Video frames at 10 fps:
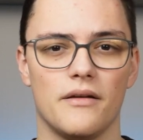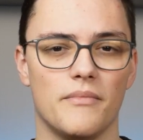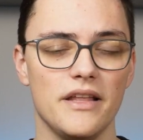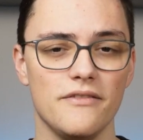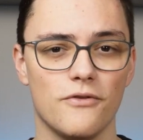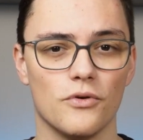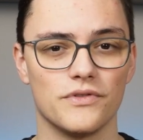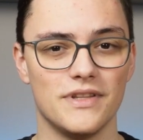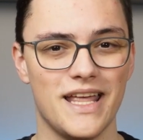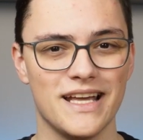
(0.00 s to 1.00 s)
By
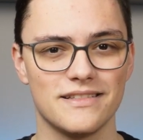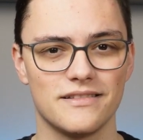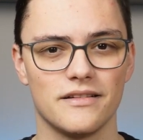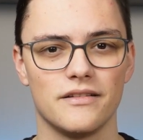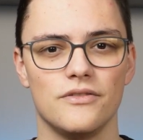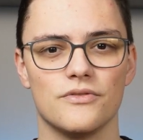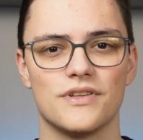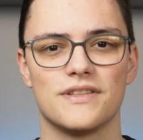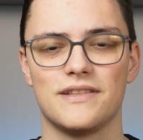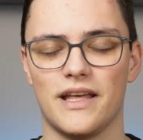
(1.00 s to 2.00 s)
default, Next
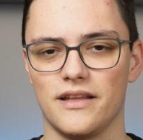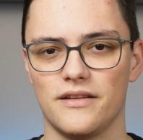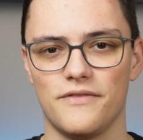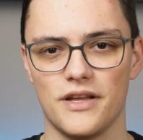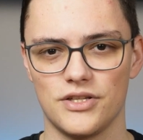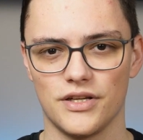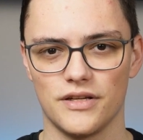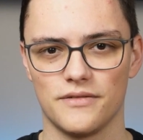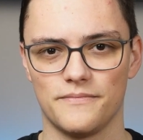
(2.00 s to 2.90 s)
uses static fetching.